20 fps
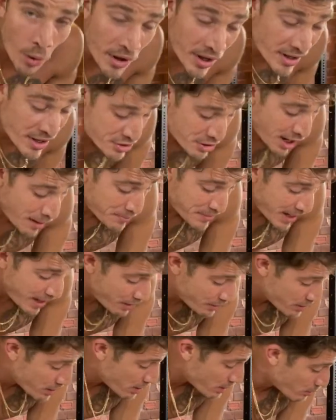gonna drop
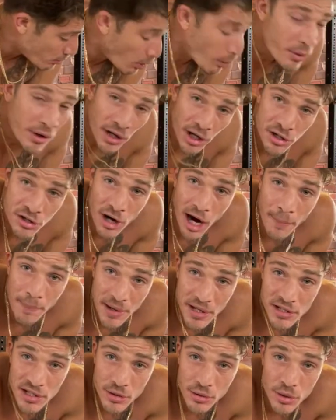down, well, we're gonna drop
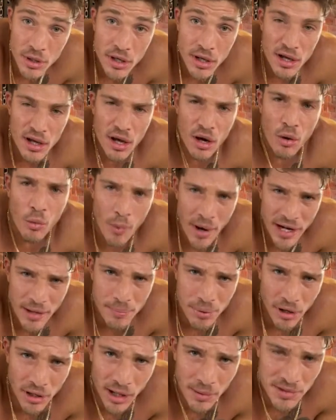into weighted
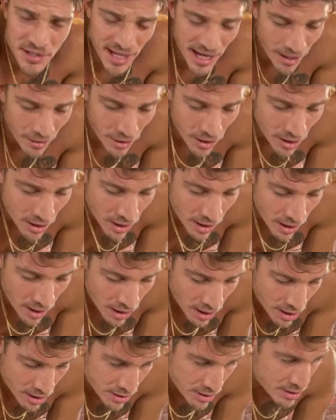pull-ups now.
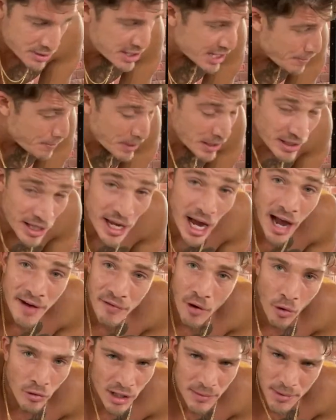Typically, I've
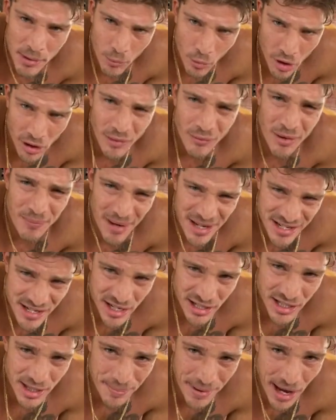only been working with my
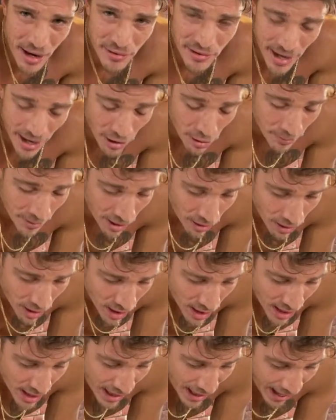60 pound kettlebell,
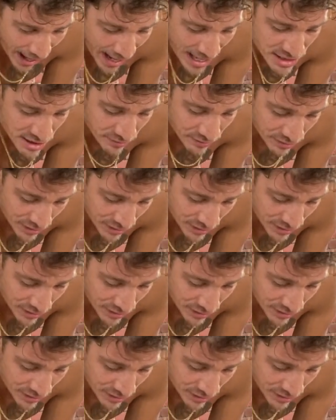as of